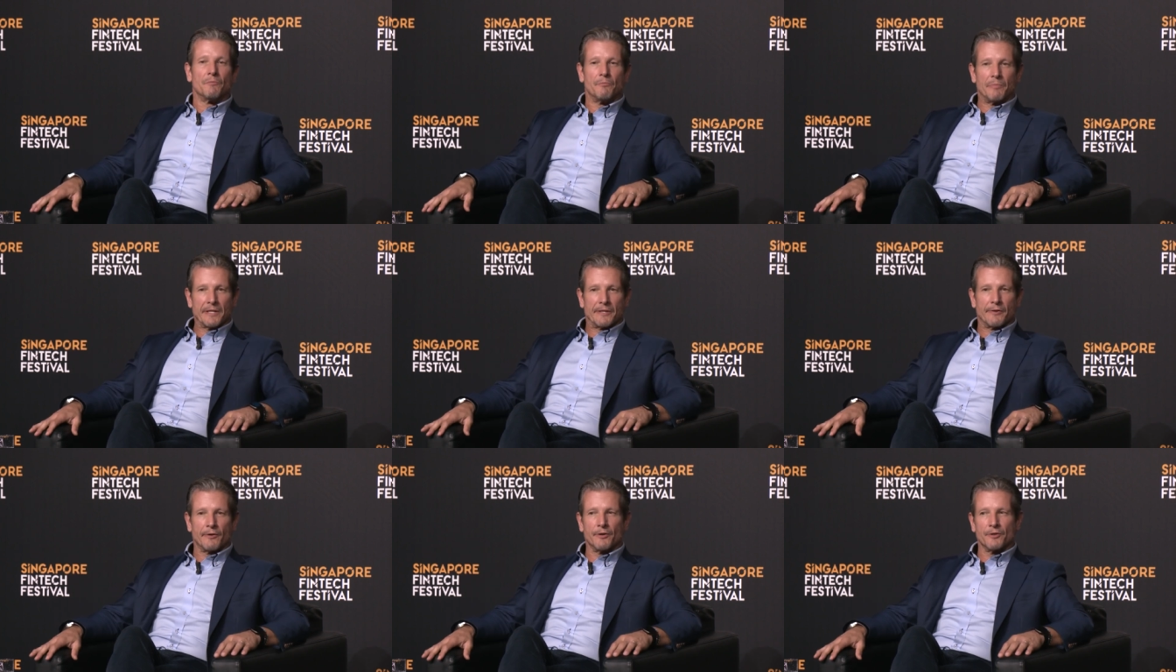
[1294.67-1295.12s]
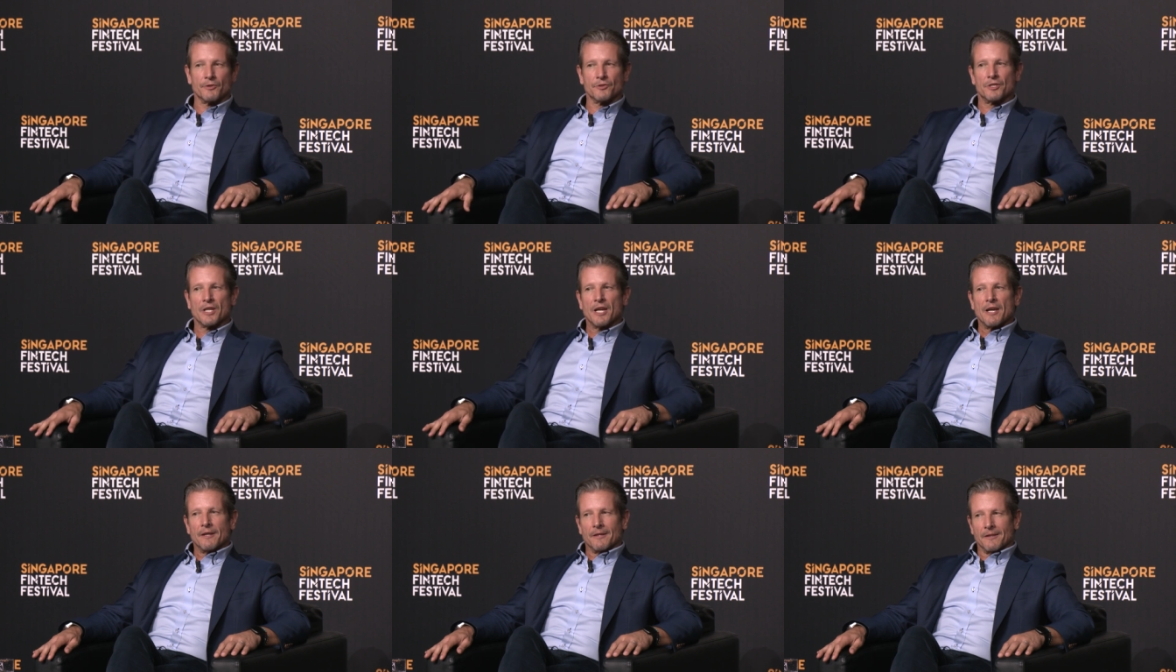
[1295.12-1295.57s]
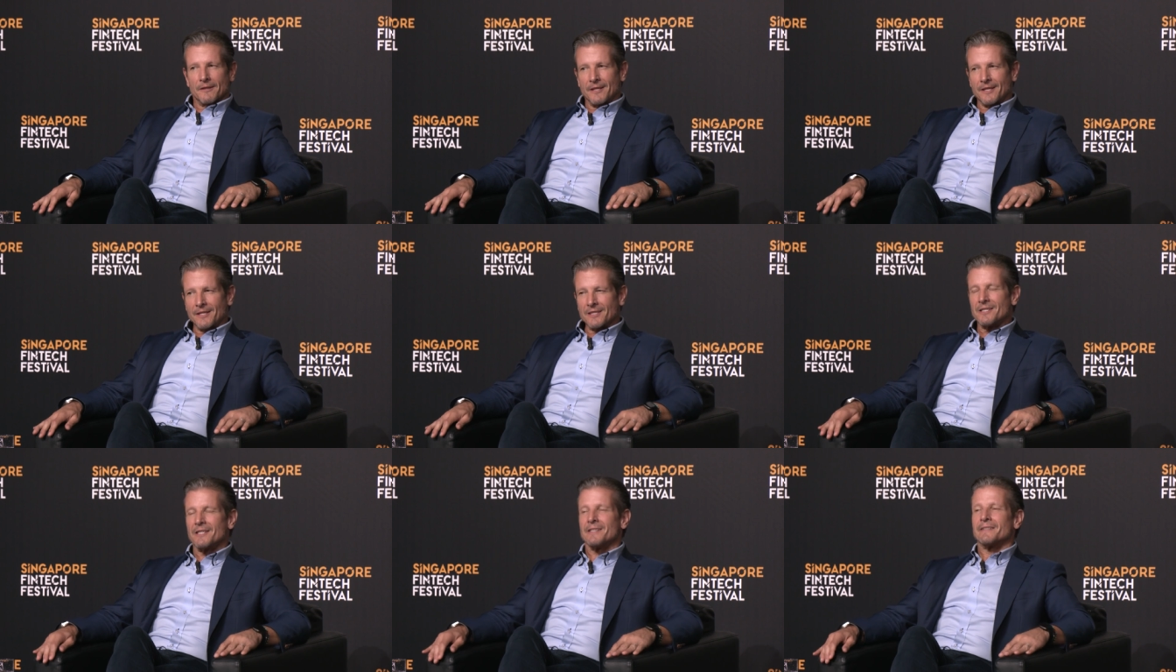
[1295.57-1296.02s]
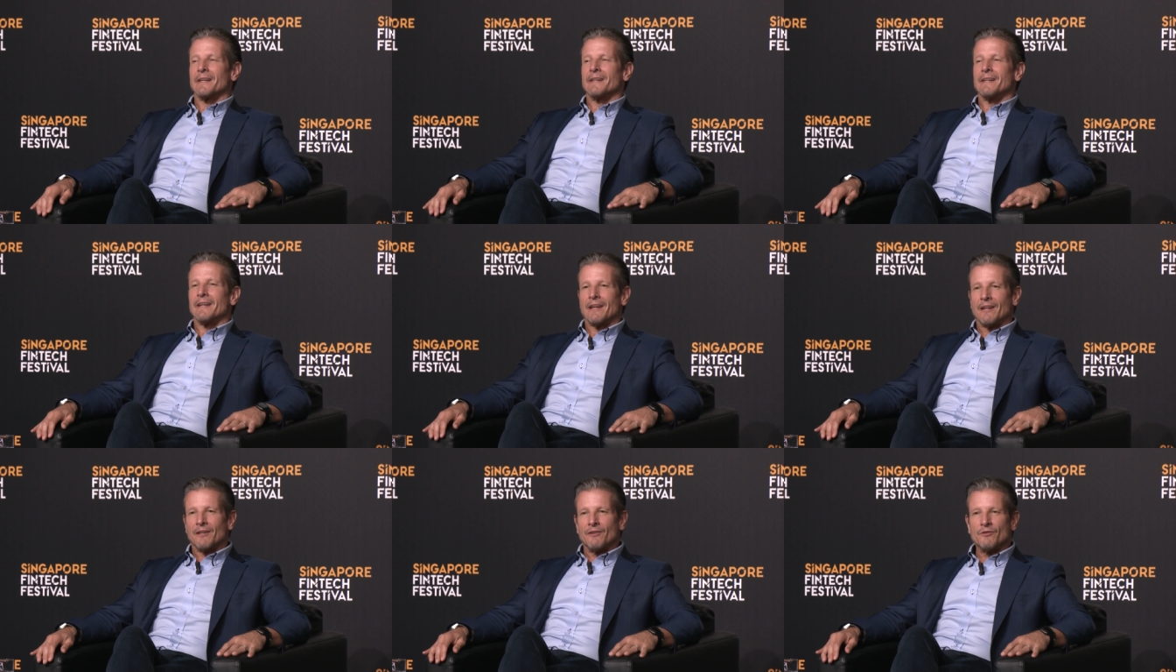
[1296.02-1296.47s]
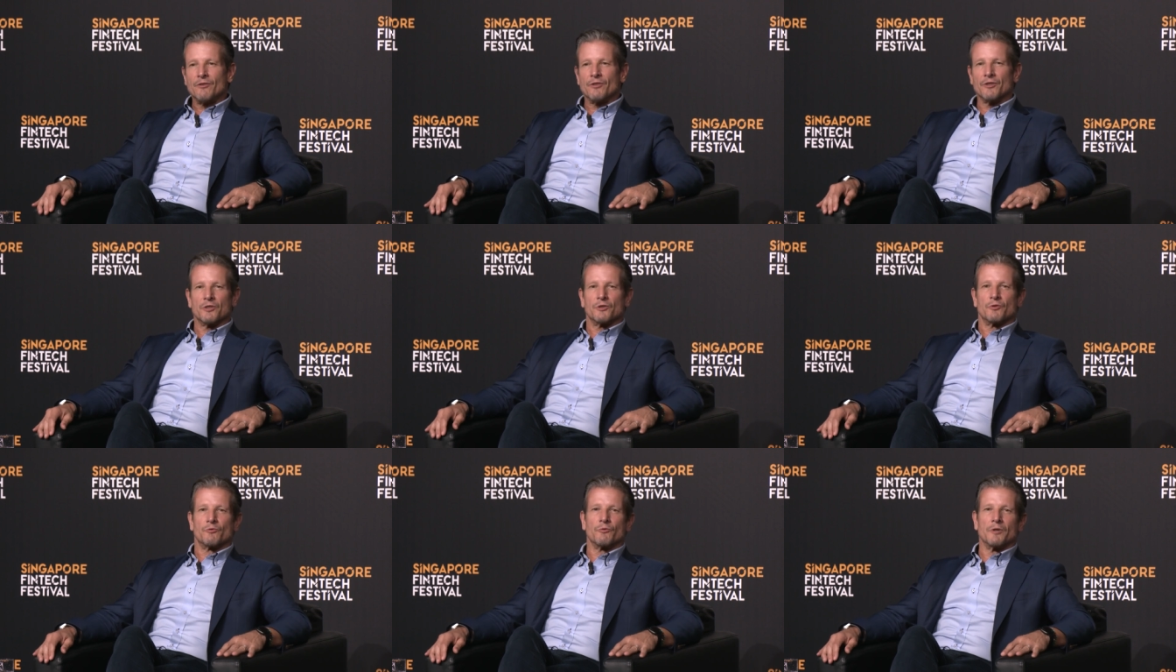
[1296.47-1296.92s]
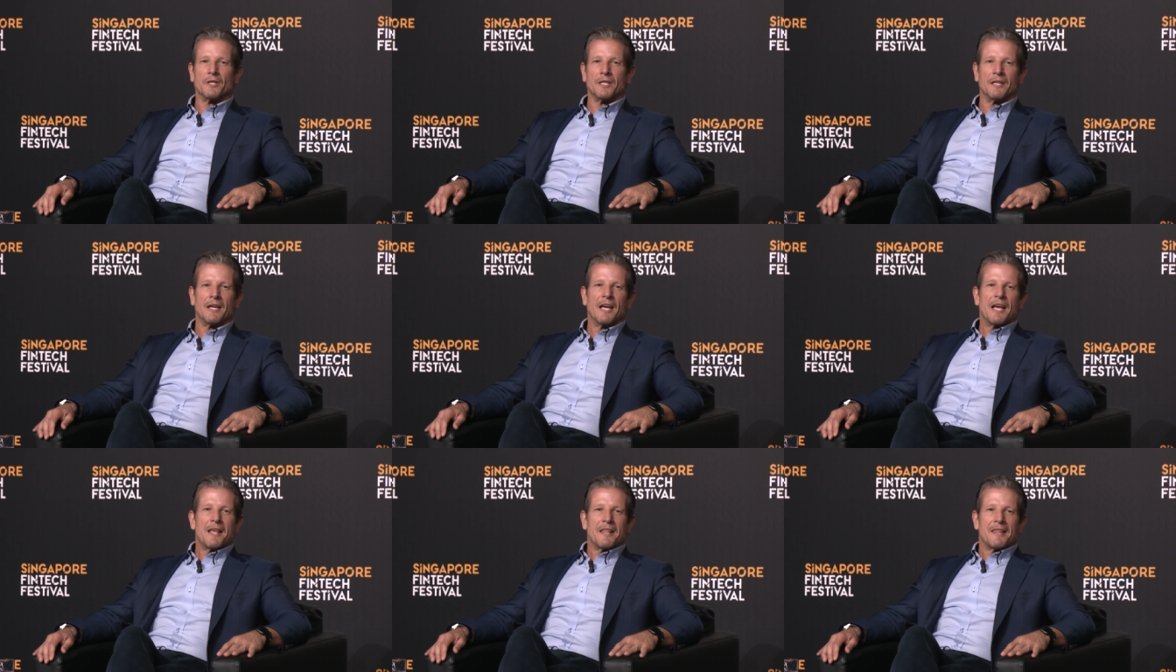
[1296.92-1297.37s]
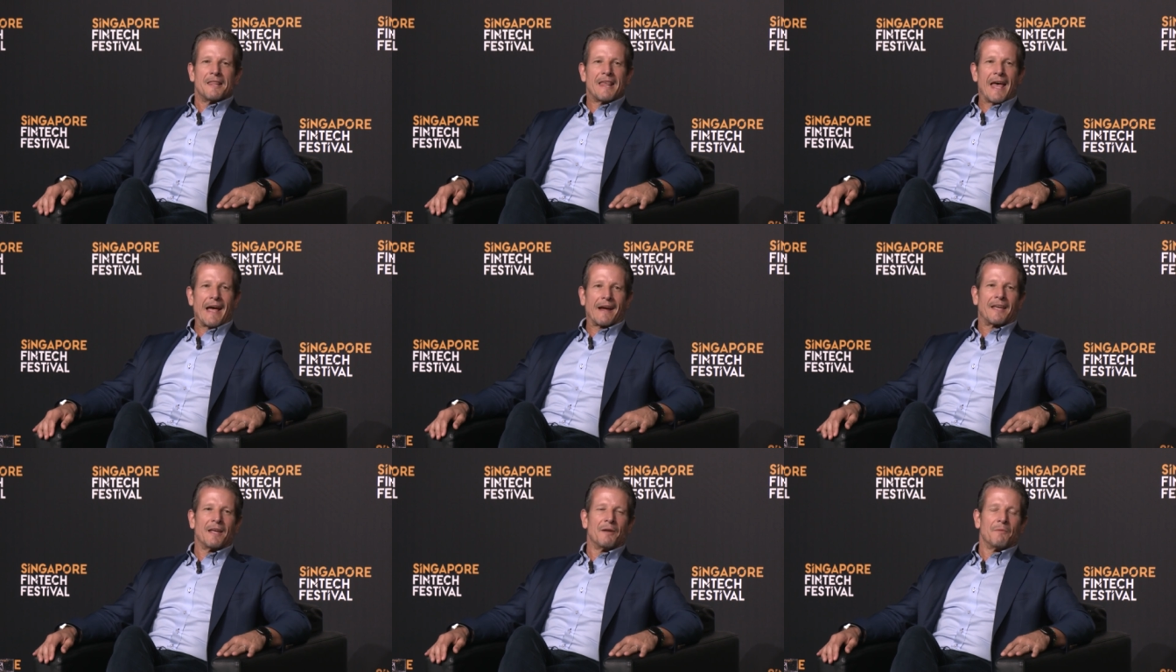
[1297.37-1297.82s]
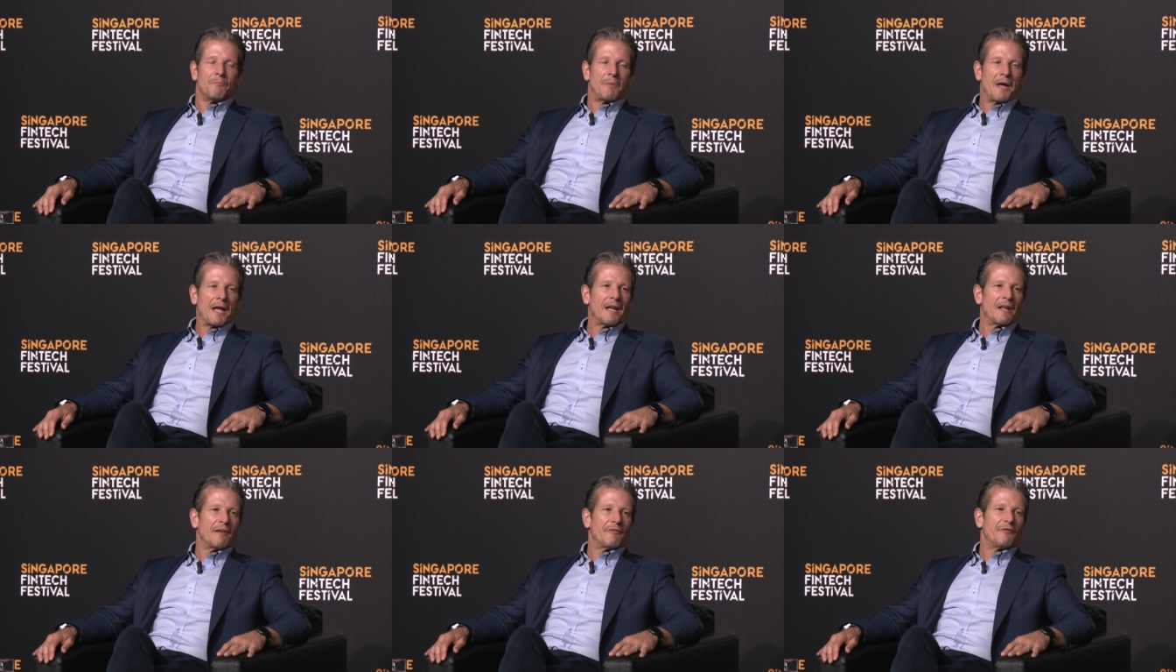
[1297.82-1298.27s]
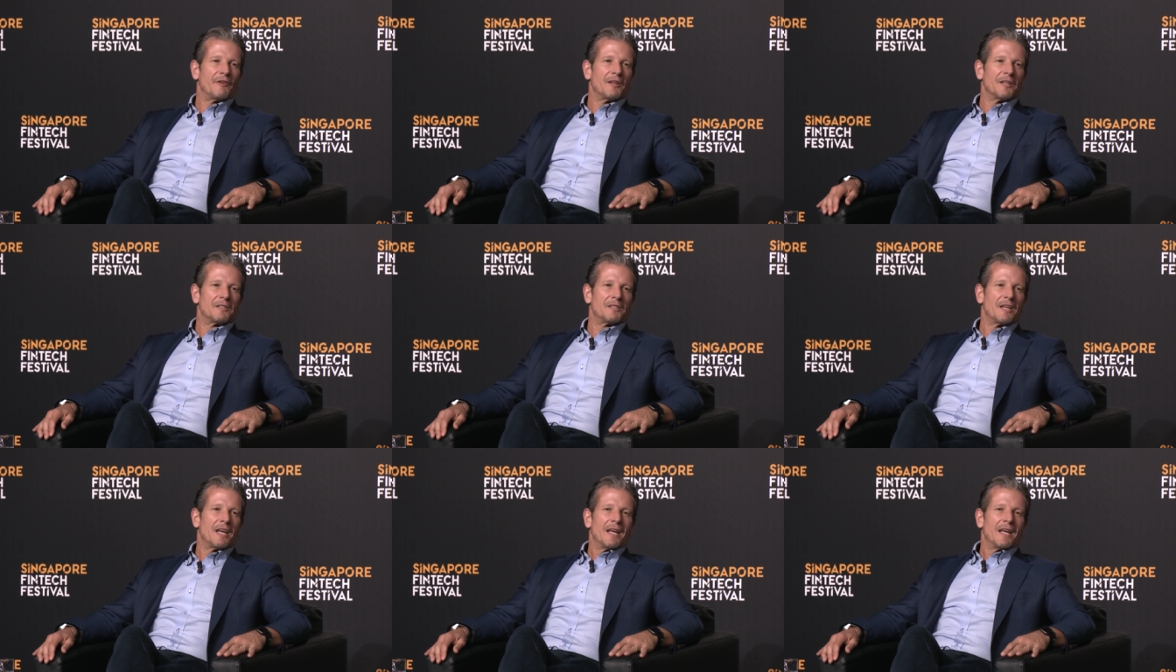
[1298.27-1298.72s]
because this is an industry that can benefit,